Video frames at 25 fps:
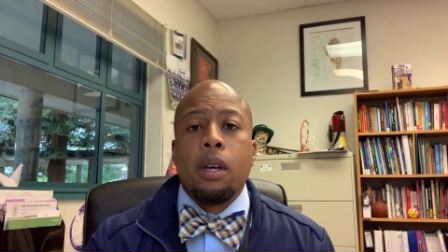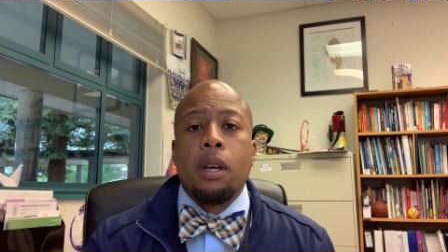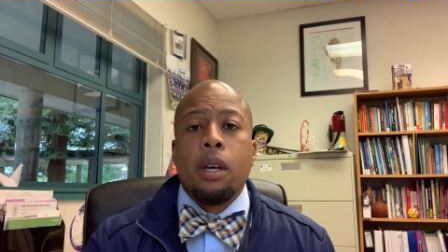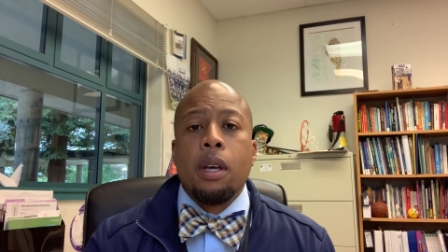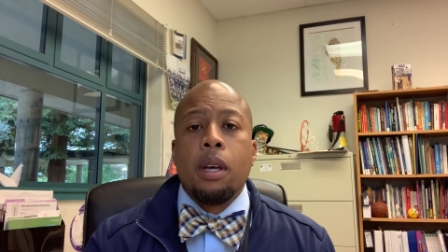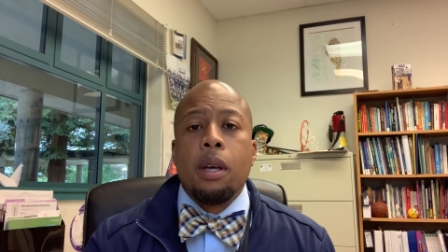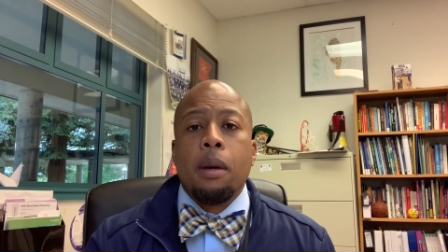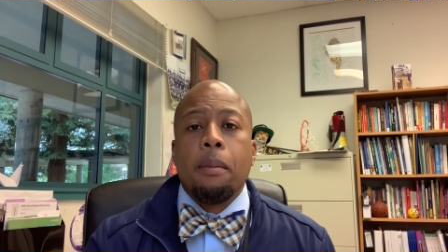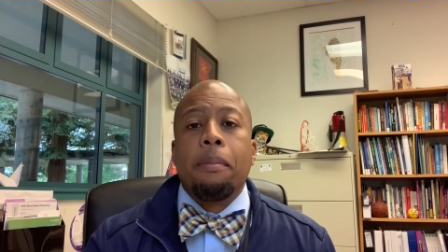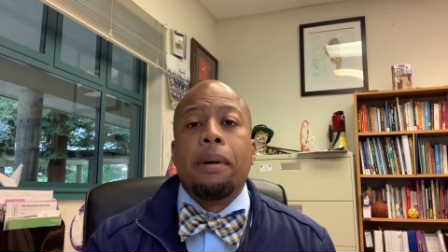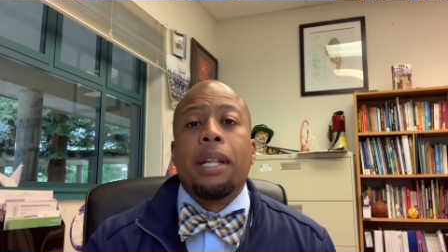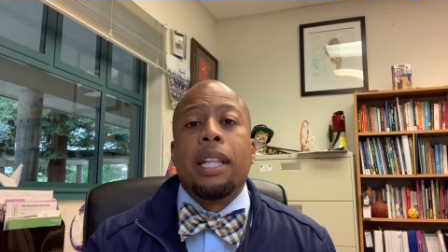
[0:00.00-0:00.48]

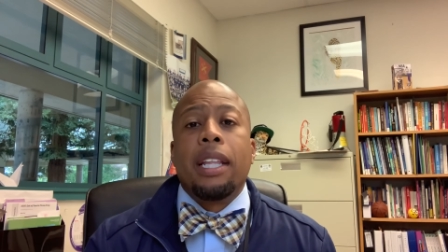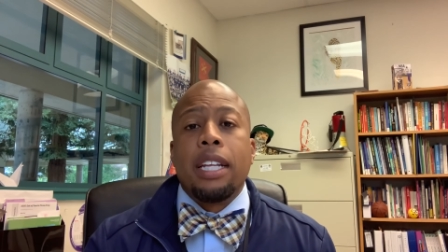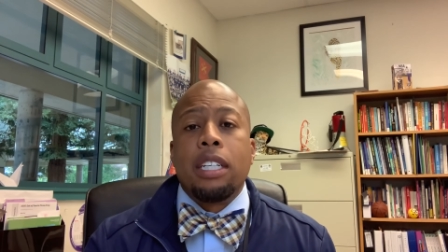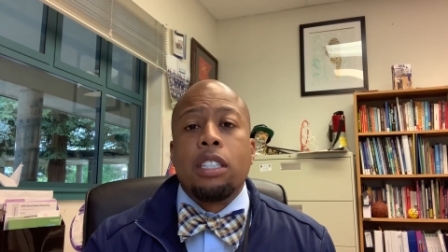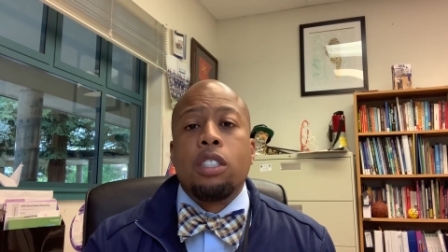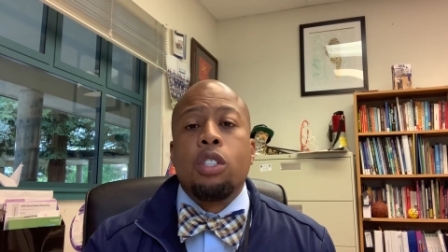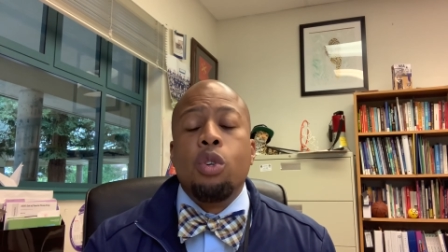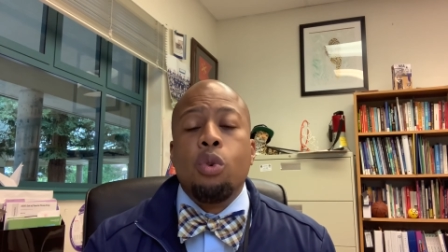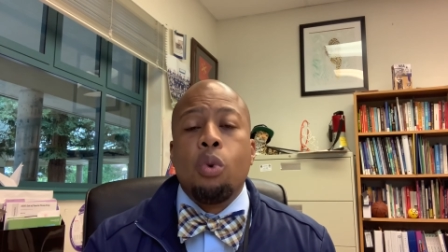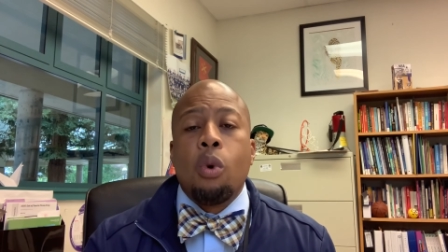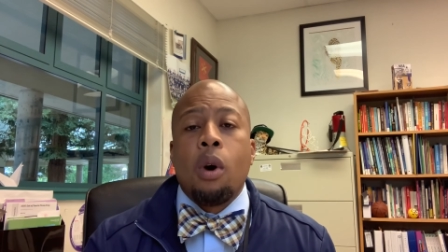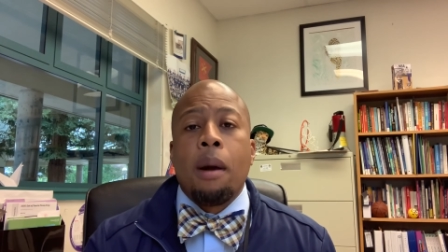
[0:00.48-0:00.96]
but let's
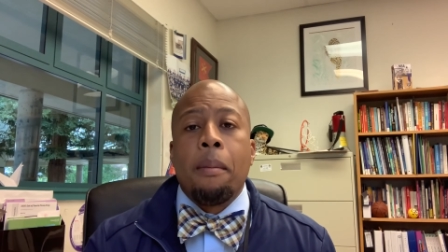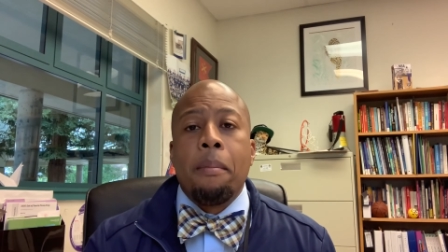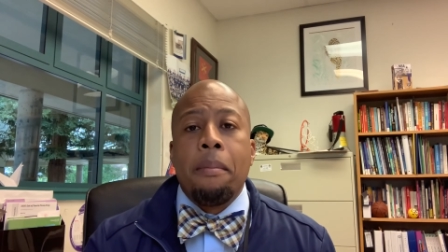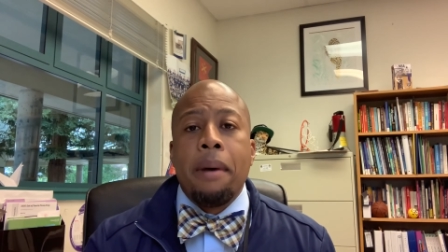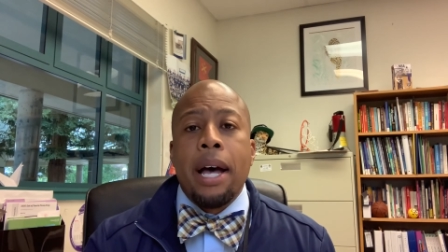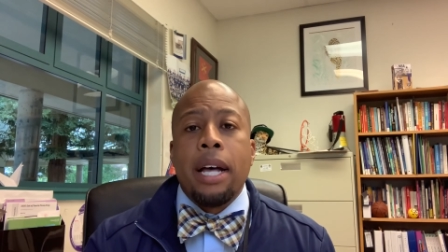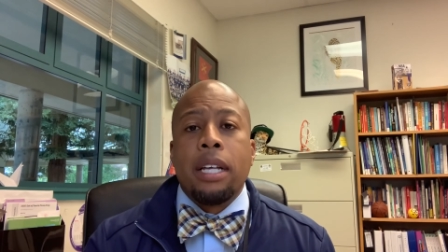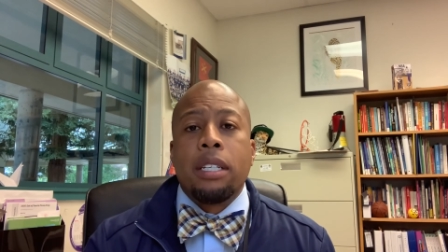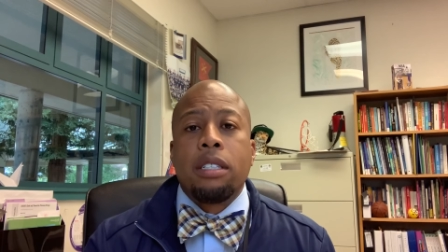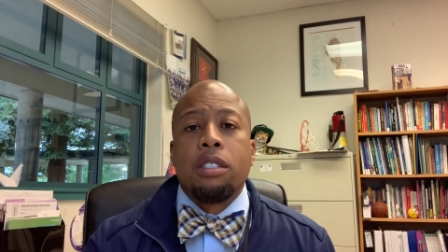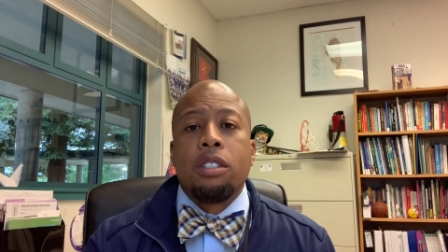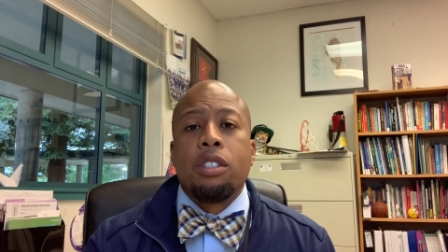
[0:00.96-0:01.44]
do our
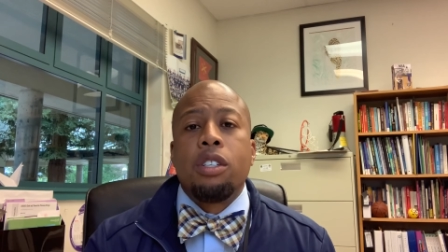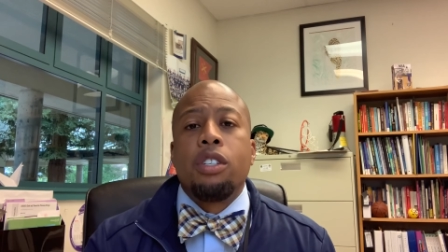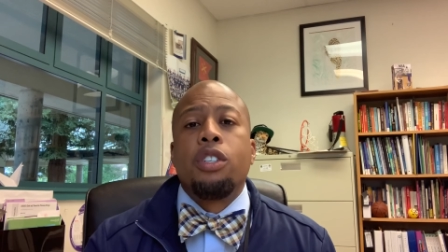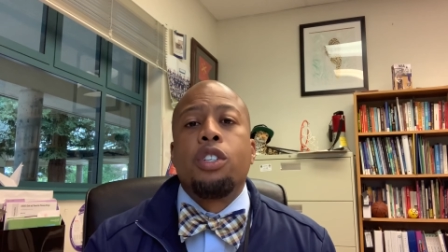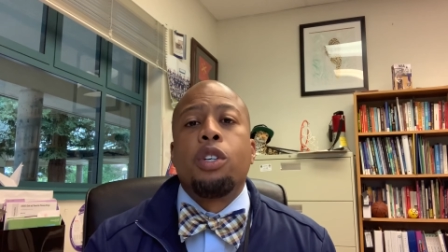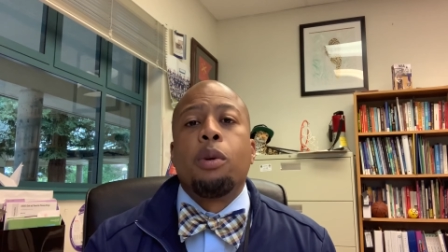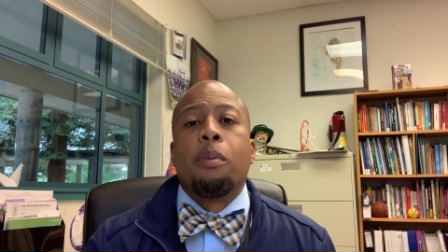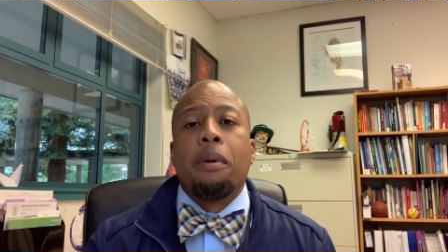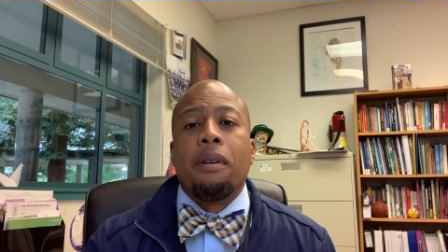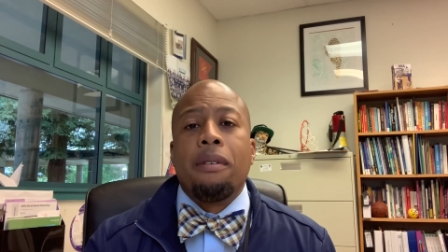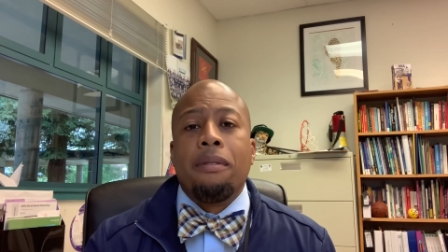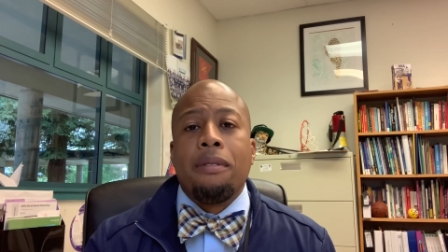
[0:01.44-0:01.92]
best to
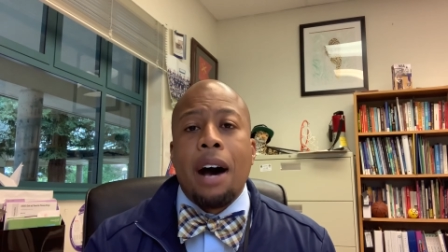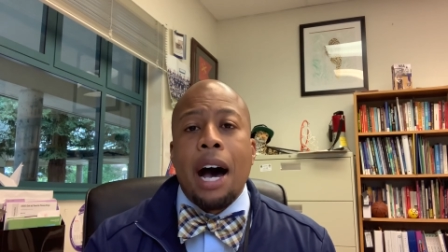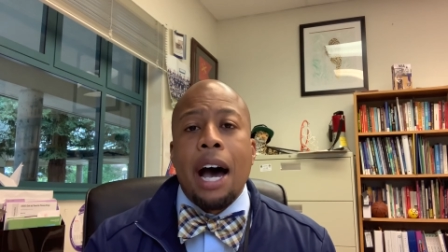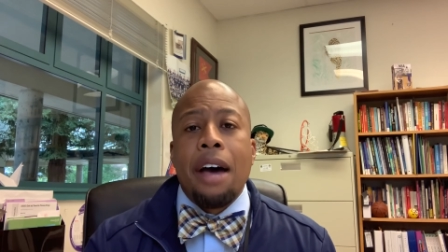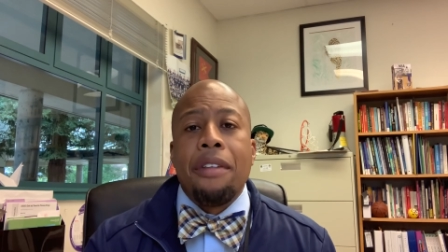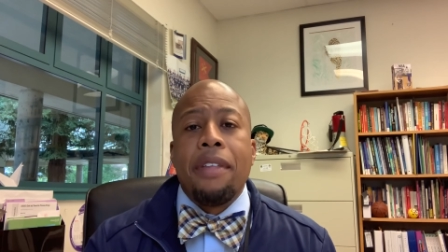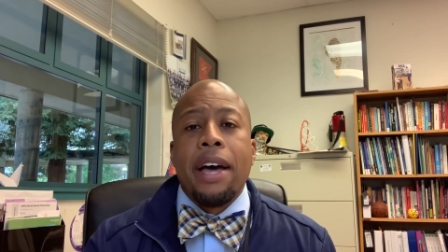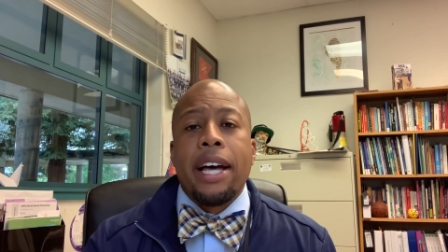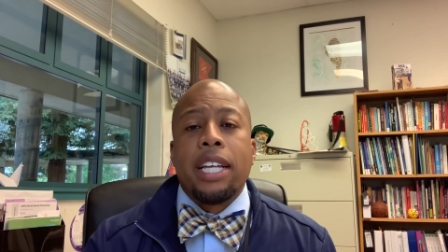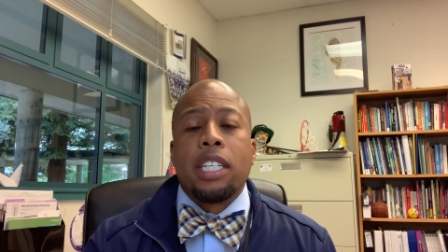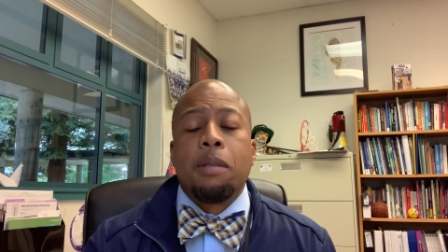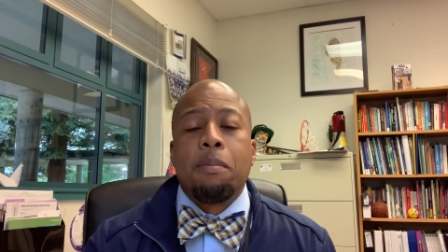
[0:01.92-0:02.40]
provide
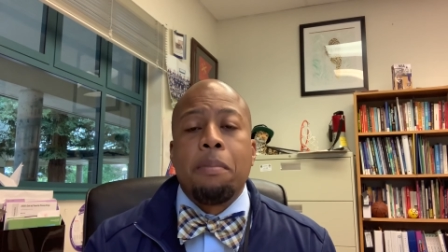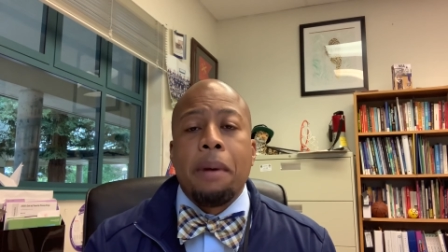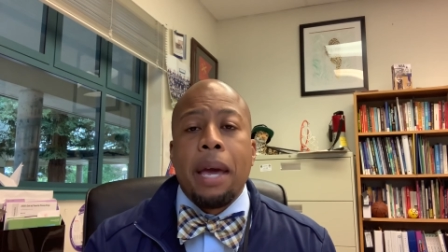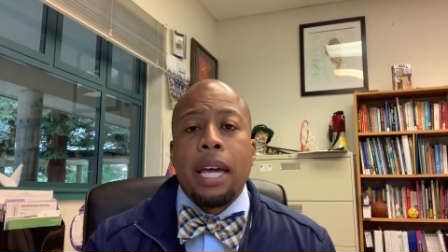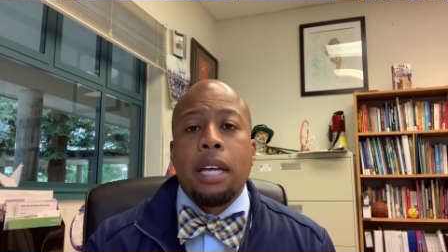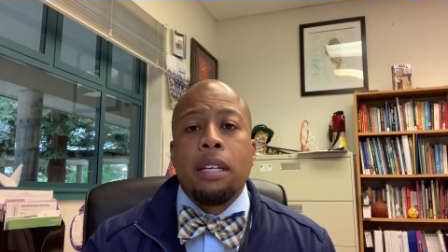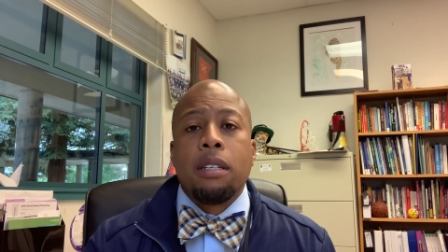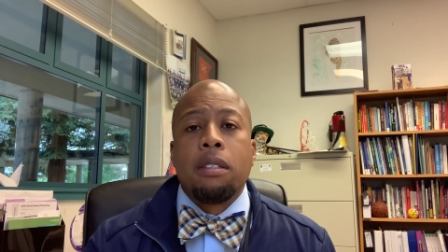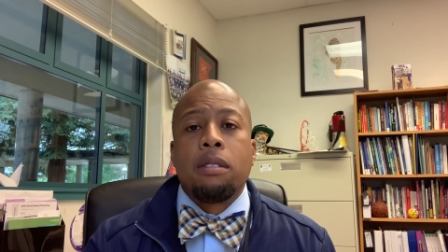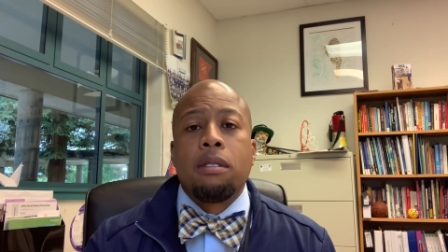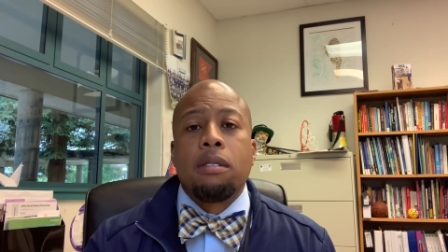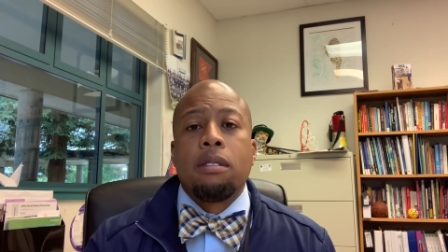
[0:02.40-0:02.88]
that
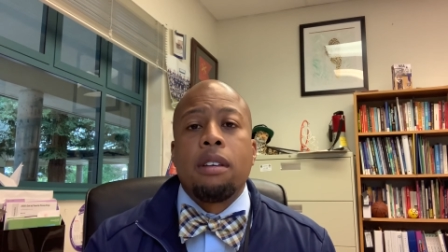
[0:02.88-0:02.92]
space